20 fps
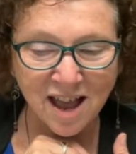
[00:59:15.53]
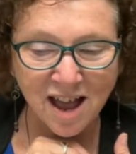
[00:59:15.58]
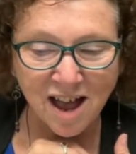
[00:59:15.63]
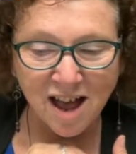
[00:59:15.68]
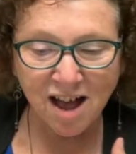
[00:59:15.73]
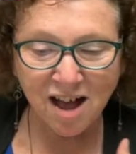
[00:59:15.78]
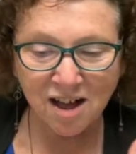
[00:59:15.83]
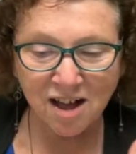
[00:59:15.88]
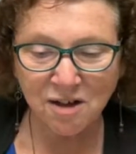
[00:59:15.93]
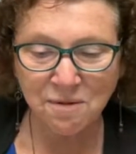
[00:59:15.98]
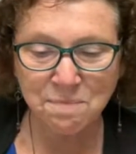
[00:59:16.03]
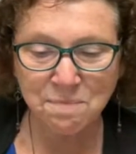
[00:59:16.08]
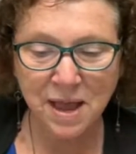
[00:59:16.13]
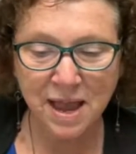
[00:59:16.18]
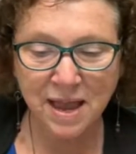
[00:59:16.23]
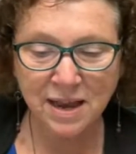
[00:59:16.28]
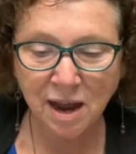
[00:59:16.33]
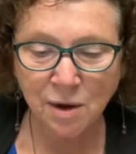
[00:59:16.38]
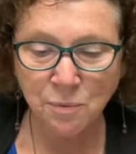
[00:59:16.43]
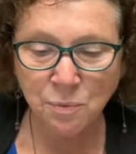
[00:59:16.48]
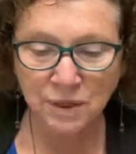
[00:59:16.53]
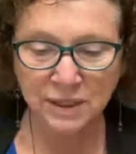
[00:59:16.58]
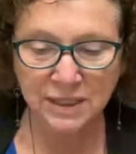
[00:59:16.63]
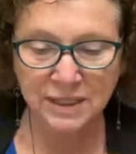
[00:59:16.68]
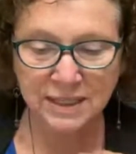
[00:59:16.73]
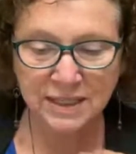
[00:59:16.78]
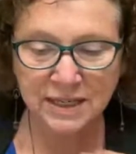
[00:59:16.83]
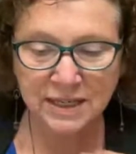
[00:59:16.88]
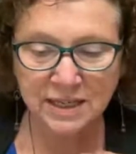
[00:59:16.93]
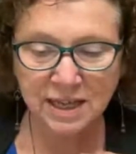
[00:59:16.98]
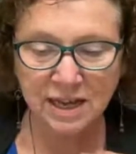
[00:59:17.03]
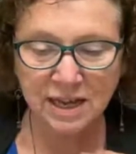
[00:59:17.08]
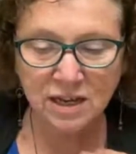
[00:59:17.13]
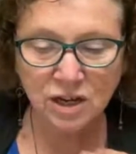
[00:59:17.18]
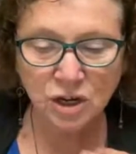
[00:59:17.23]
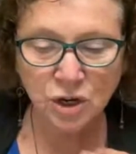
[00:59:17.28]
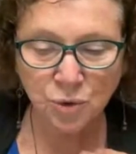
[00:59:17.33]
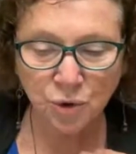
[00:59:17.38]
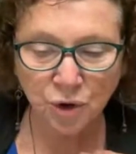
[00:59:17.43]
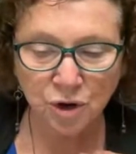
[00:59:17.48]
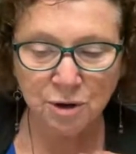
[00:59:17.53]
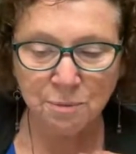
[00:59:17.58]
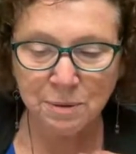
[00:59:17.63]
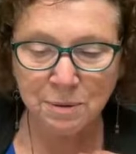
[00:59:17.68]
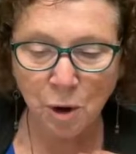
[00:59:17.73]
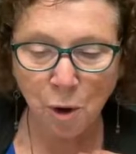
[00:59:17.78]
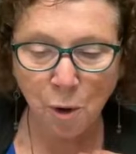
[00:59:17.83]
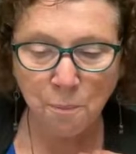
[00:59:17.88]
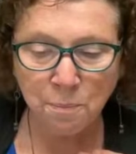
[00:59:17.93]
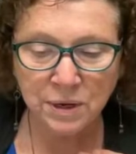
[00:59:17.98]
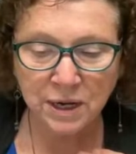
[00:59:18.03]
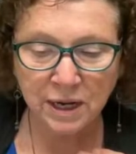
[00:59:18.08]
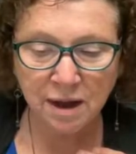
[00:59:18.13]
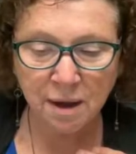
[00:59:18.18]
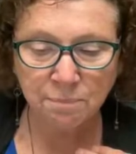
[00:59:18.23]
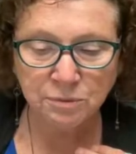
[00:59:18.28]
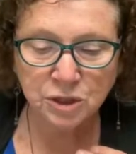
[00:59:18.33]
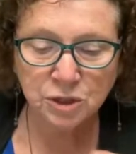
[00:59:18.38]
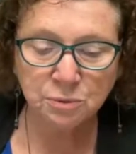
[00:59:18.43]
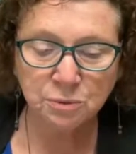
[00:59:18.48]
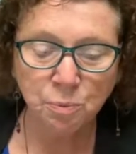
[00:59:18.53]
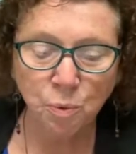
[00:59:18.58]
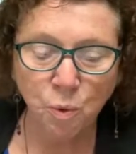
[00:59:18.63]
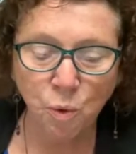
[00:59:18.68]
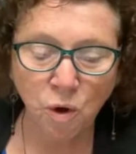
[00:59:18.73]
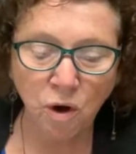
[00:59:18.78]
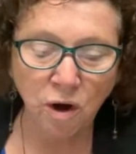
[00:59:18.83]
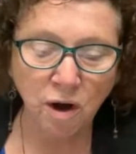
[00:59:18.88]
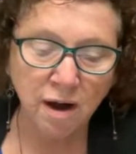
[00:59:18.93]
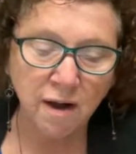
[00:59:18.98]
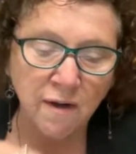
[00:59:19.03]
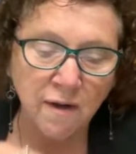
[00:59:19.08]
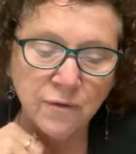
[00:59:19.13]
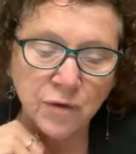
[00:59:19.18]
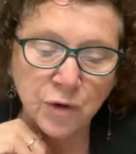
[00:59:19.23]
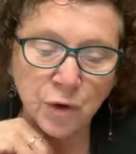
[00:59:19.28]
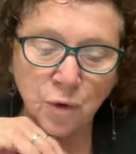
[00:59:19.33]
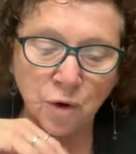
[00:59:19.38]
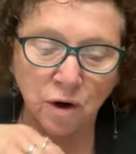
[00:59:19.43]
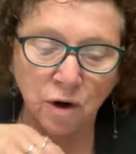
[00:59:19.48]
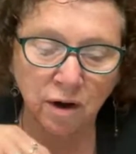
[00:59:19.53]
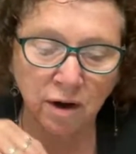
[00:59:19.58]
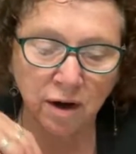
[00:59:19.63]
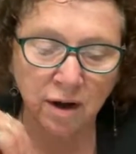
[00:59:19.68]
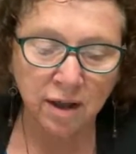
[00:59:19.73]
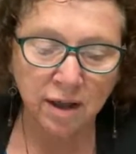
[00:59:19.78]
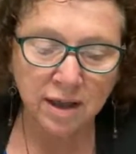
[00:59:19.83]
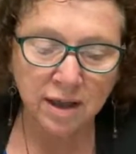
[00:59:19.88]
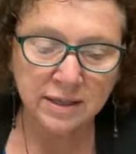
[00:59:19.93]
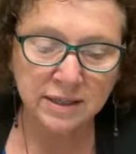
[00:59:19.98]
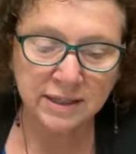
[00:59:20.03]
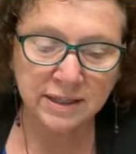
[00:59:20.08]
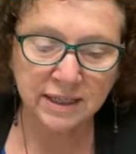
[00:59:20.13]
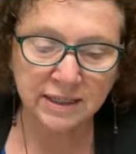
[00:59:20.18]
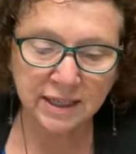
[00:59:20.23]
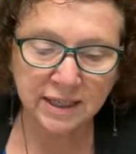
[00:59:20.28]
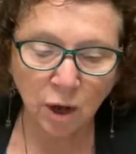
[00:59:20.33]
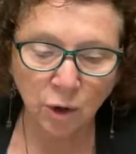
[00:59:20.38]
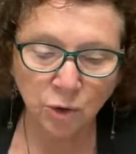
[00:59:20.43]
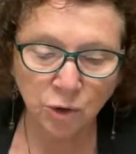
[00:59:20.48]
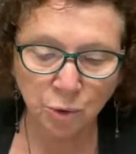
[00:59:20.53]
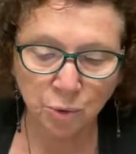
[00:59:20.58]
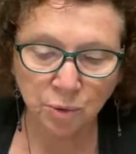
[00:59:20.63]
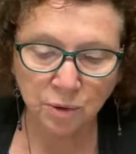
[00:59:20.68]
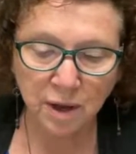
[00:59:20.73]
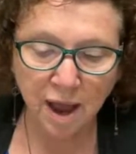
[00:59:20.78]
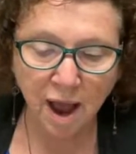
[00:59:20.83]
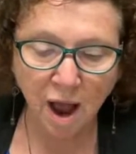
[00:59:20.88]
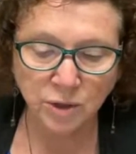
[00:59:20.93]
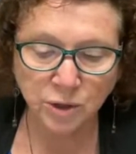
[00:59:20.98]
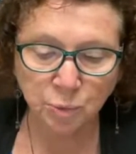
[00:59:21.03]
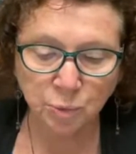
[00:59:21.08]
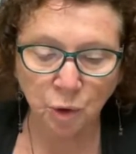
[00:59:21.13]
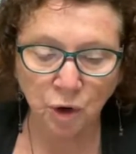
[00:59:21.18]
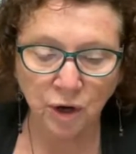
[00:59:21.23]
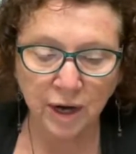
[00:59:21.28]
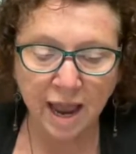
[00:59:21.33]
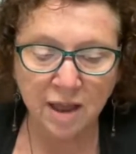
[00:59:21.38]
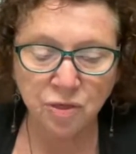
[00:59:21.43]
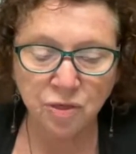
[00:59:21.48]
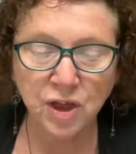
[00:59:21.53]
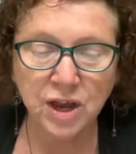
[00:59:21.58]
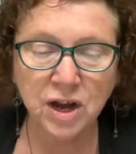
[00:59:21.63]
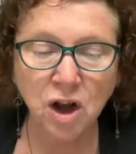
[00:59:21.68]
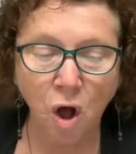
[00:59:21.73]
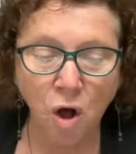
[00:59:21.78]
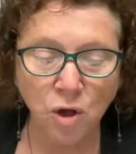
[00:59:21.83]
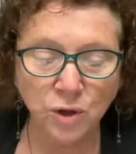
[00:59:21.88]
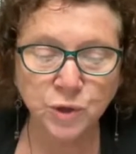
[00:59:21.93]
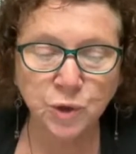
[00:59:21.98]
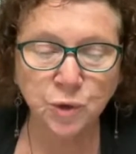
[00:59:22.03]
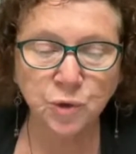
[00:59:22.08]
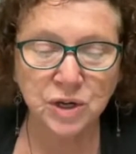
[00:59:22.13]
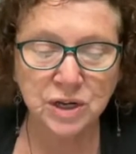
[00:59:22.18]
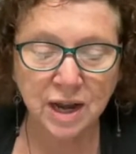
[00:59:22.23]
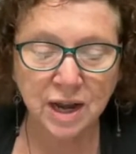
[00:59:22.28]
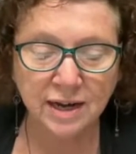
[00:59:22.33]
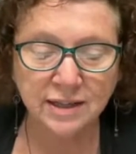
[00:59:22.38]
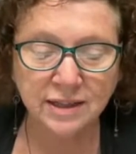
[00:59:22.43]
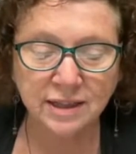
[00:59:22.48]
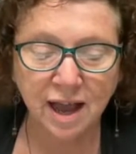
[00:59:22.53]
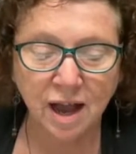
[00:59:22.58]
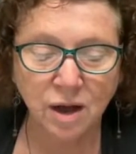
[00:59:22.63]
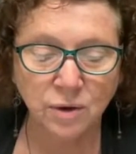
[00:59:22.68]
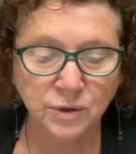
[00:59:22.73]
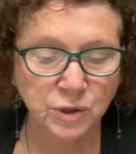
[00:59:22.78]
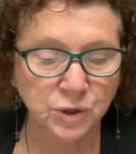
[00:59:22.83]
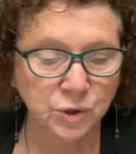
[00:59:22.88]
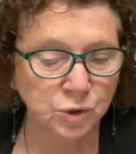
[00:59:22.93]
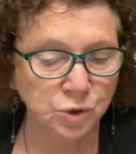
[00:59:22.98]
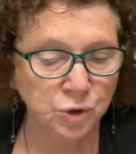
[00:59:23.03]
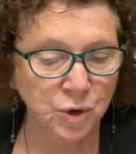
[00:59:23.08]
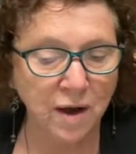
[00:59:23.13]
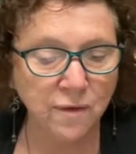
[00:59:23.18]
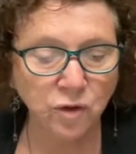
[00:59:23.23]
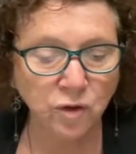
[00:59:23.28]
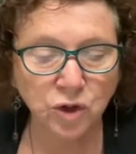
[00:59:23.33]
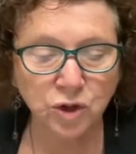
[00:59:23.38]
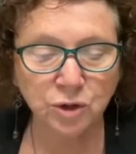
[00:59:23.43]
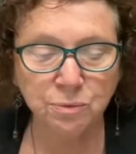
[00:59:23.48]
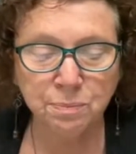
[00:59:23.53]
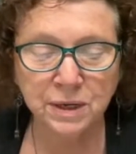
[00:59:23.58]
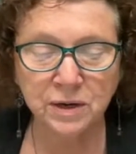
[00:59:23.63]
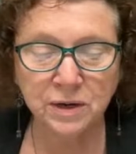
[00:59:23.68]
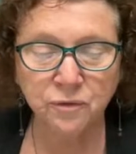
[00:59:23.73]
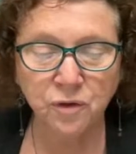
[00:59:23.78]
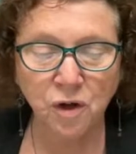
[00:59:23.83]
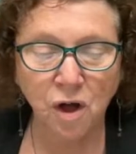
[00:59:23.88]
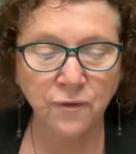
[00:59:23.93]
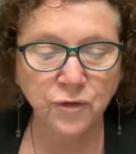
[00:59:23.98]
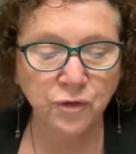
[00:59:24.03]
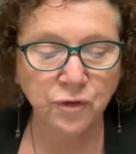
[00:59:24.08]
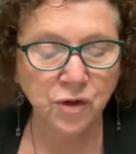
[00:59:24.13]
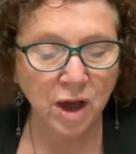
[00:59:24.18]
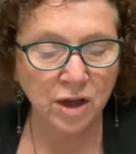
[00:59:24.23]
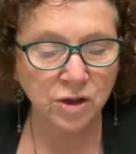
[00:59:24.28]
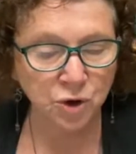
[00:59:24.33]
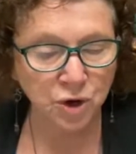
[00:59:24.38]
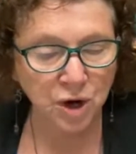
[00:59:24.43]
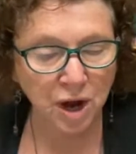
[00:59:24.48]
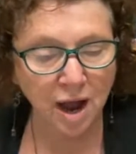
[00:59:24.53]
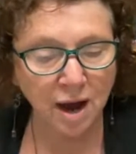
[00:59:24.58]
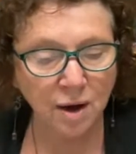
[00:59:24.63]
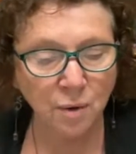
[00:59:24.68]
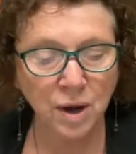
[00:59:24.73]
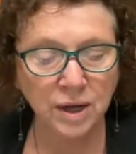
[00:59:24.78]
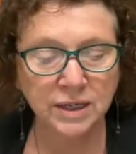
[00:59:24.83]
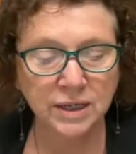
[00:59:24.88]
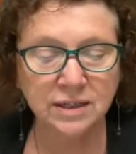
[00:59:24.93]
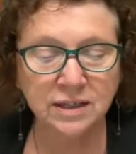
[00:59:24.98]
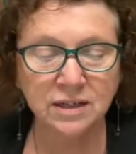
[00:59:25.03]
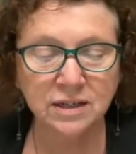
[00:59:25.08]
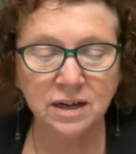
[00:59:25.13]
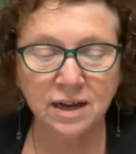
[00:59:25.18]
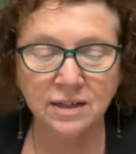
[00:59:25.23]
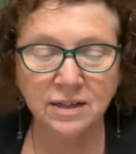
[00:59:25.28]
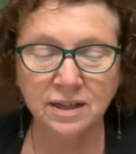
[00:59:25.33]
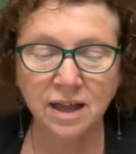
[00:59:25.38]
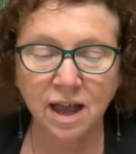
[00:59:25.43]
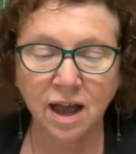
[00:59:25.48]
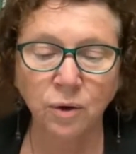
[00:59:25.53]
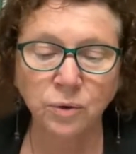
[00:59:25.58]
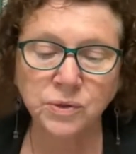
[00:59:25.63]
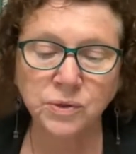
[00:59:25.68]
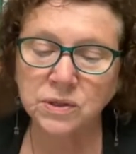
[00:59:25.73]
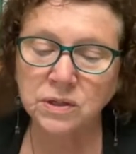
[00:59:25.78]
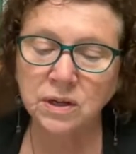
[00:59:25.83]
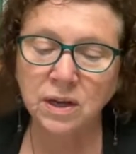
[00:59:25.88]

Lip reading: And I really see that you're going to be opening up to more of your sixth house work, and then also the ninth house. So travel could be involved. You've got your Chiron in the ninth house.